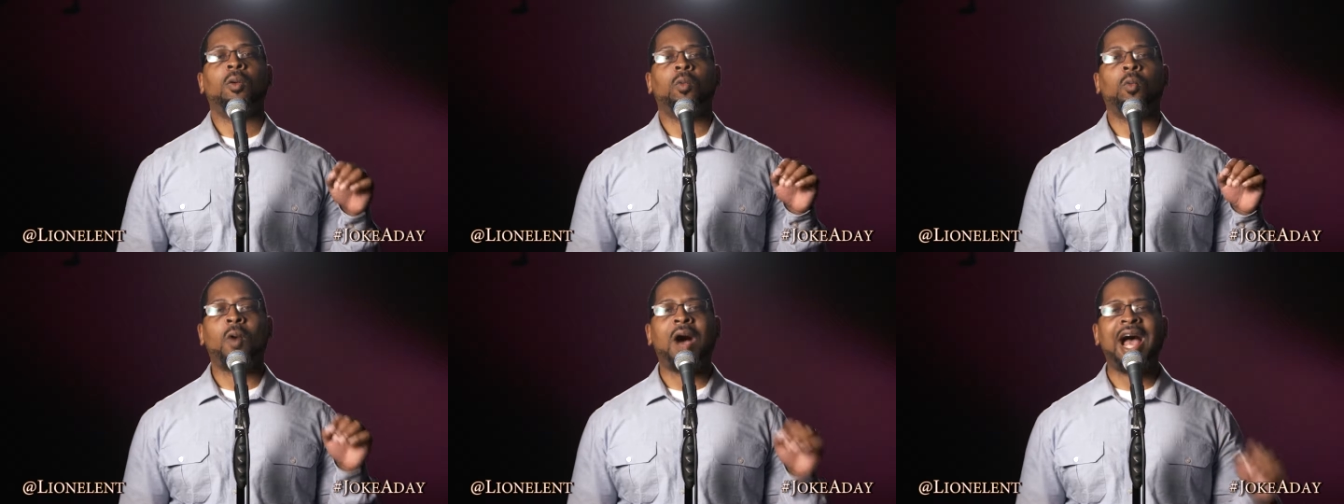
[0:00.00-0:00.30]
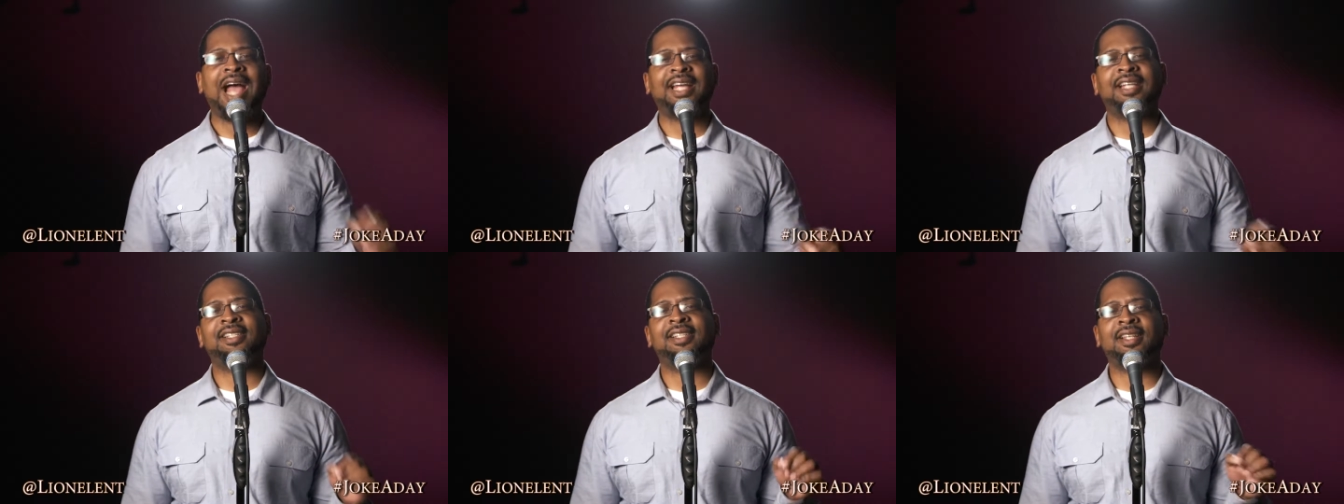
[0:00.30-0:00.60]

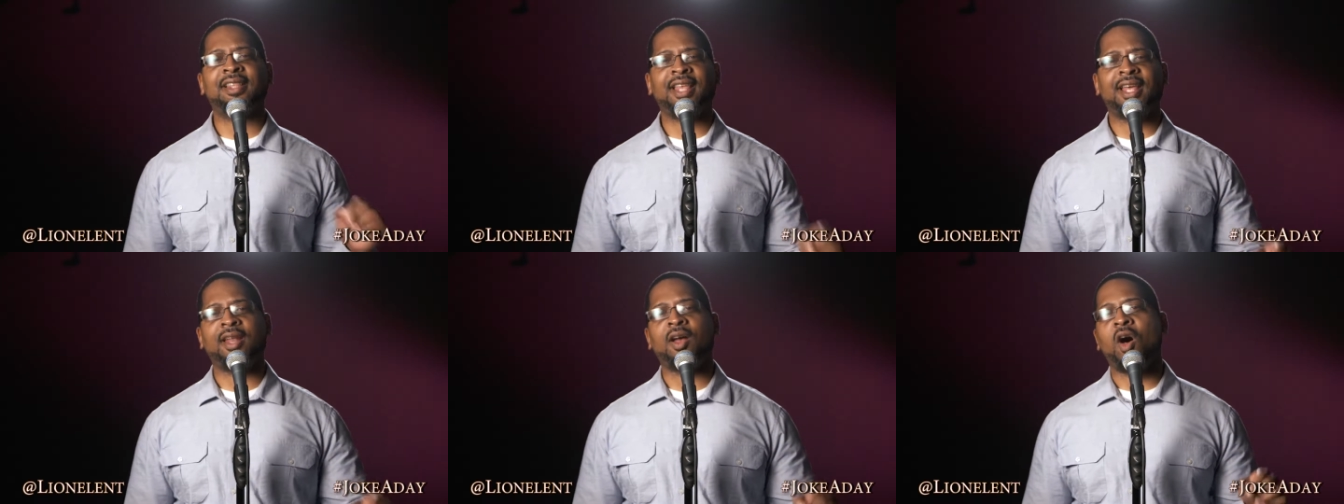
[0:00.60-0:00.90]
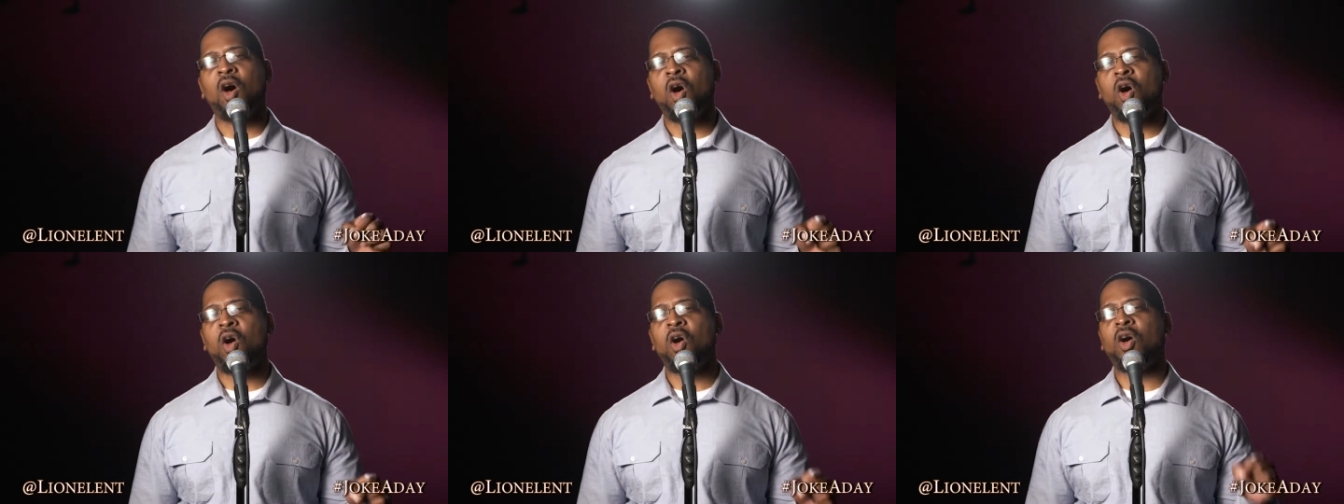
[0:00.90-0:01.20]
Why is it that
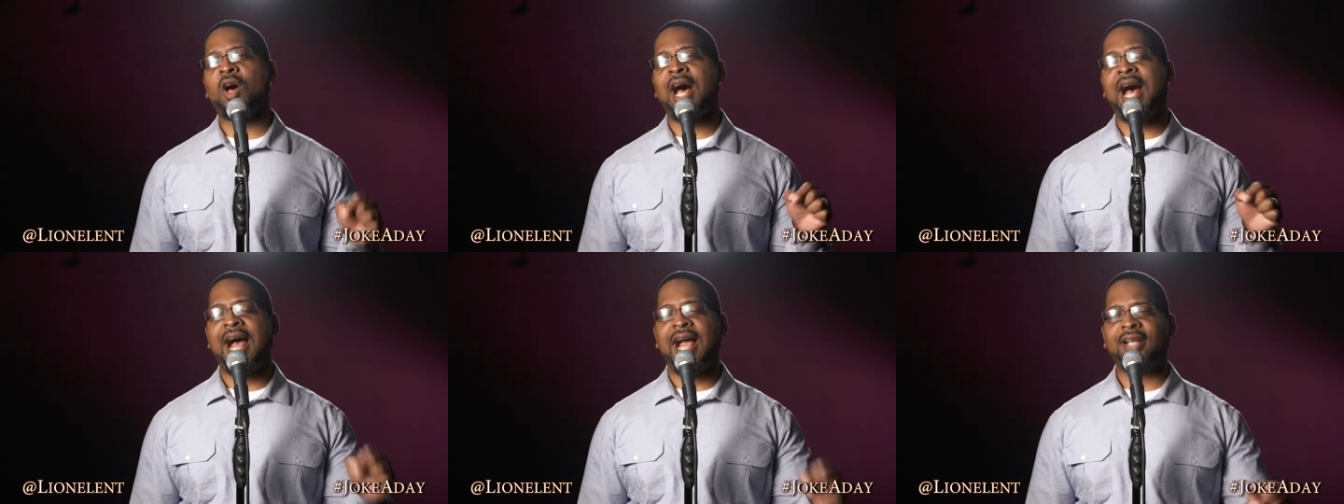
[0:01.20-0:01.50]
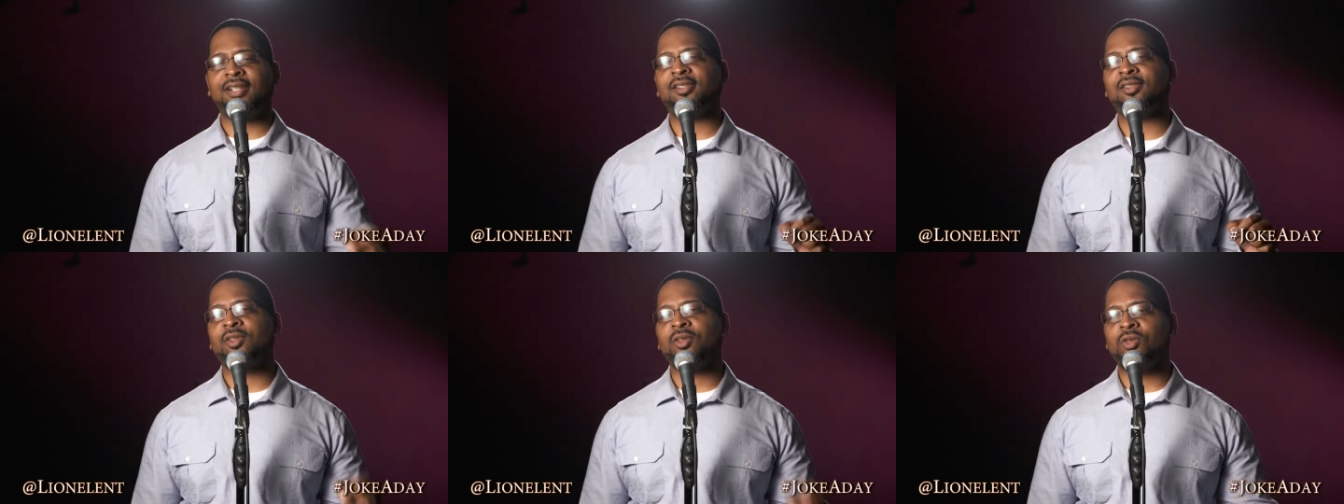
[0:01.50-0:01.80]
all
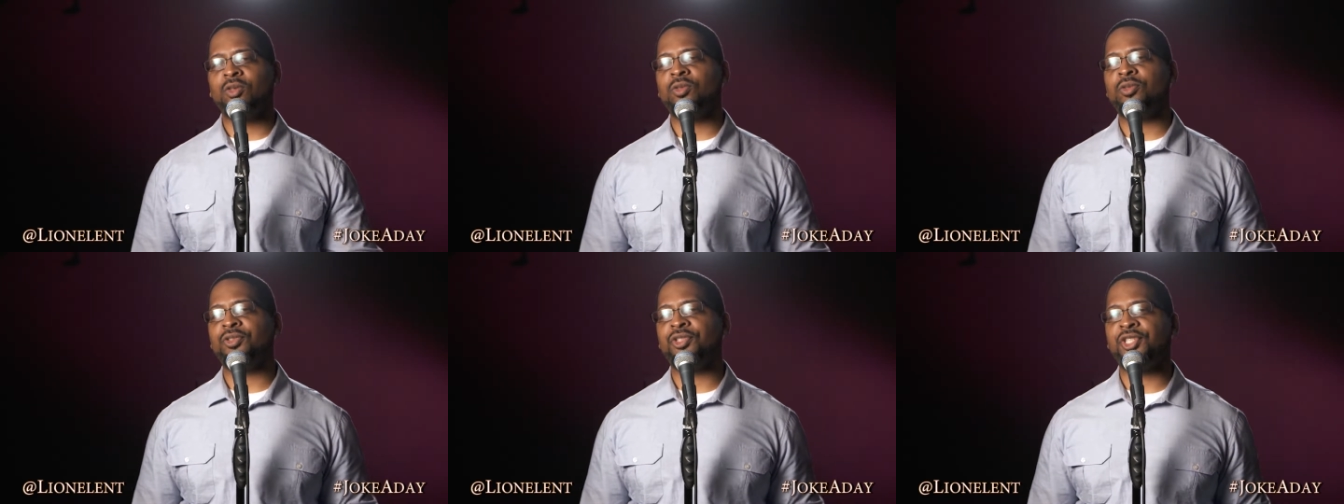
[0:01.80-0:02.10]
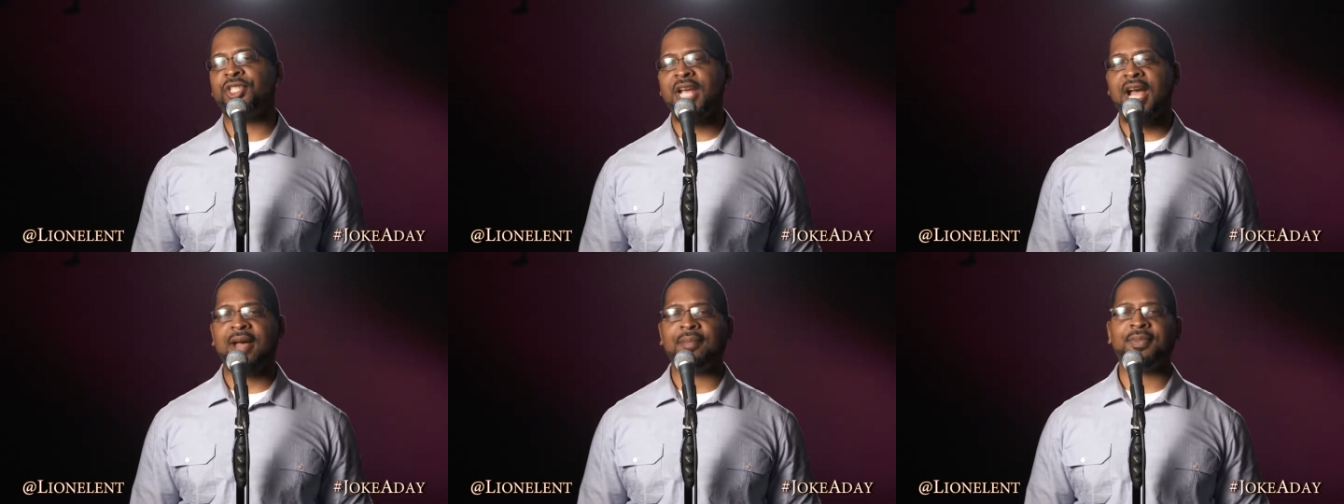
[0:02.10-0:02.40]
high school
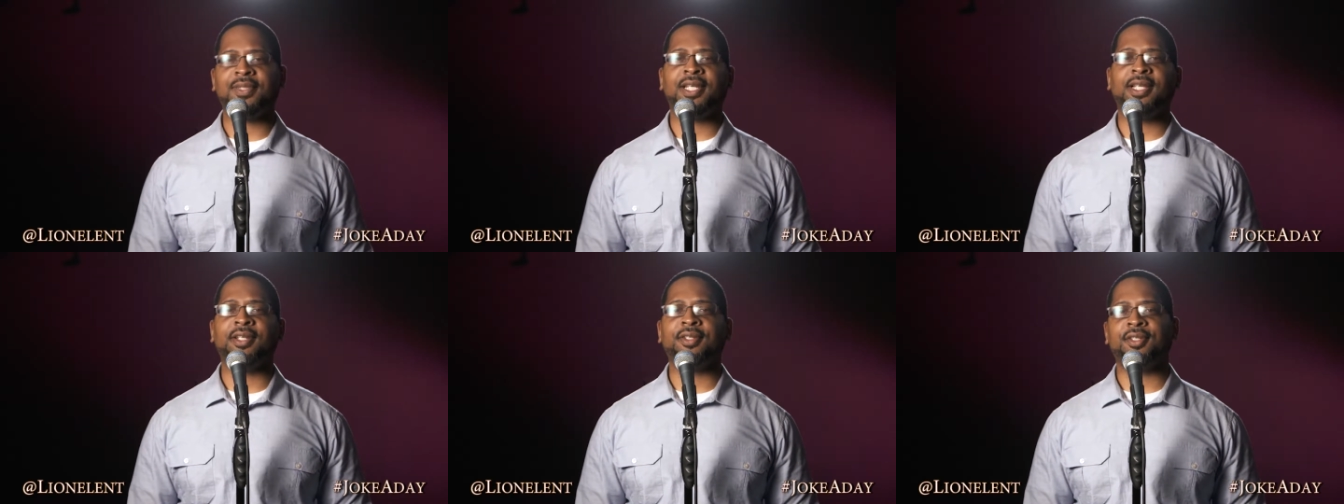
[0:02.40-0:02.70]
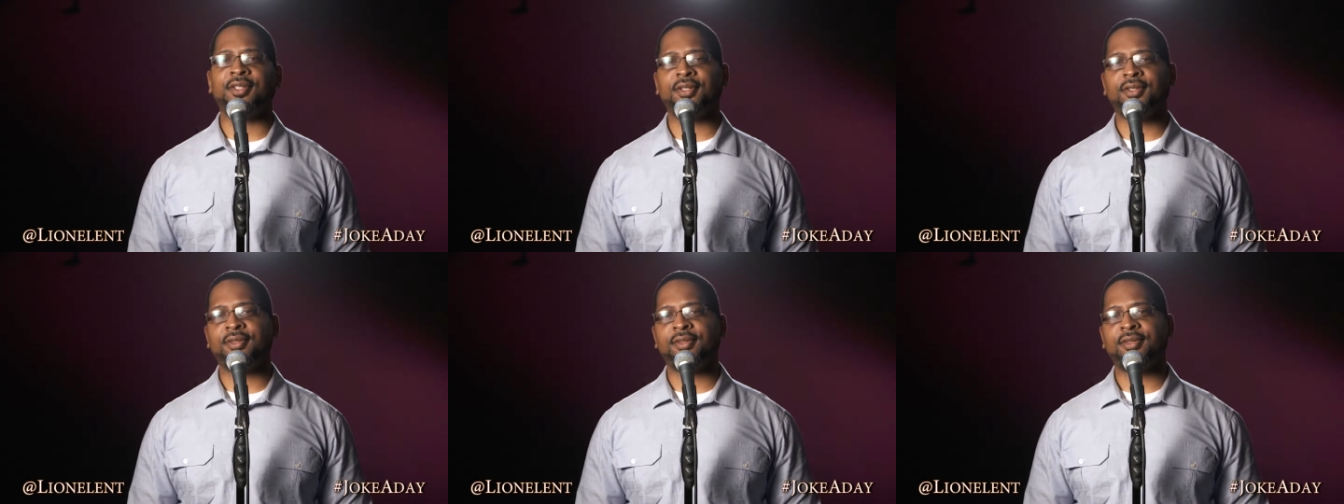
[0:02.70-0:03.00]
shop
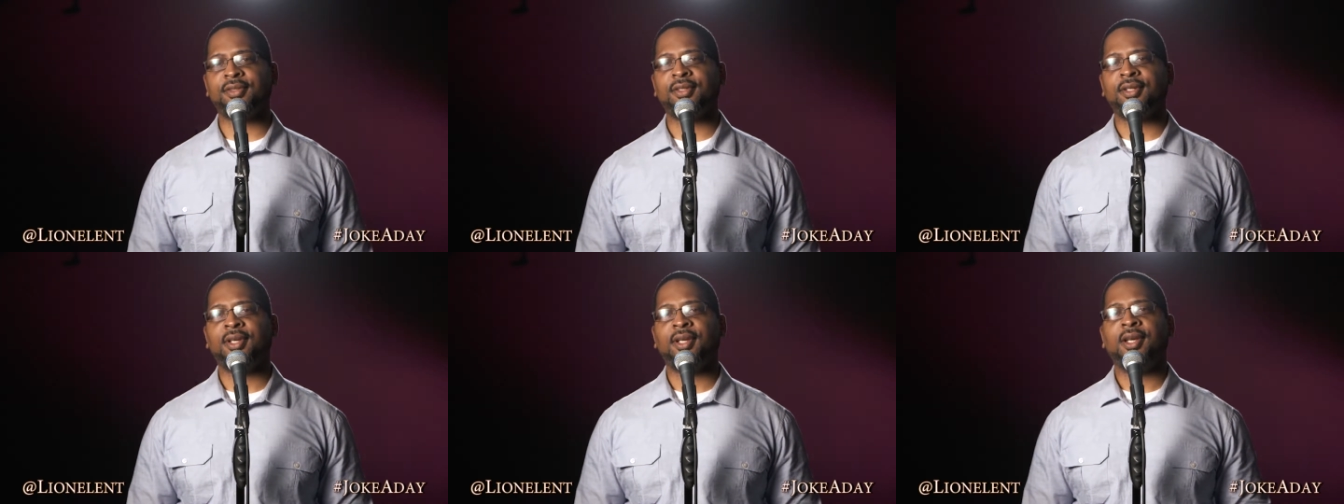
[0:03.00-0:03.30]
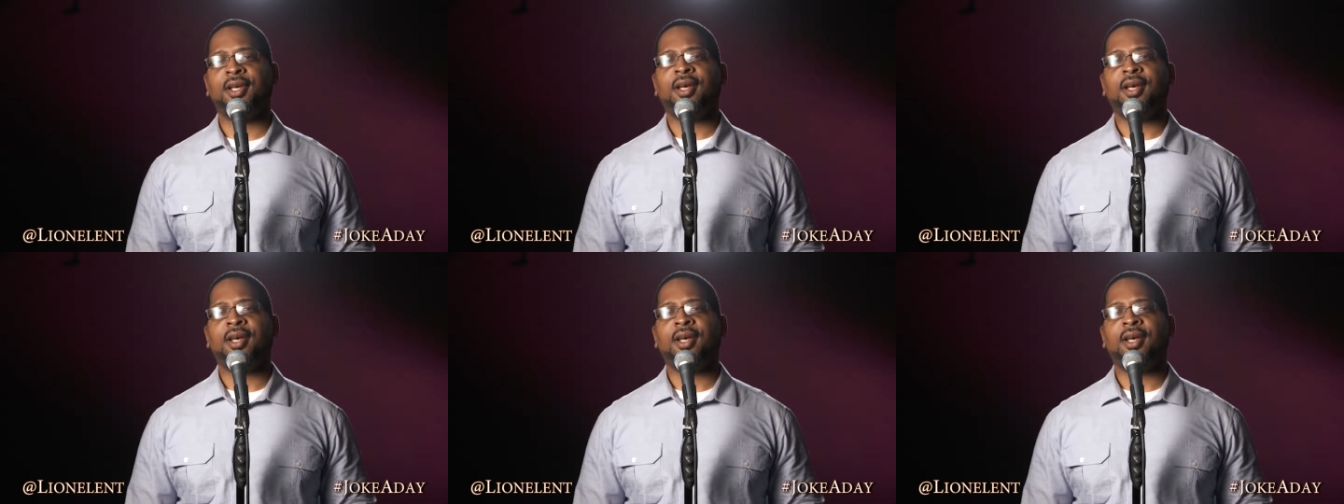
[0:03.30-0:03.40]
teachers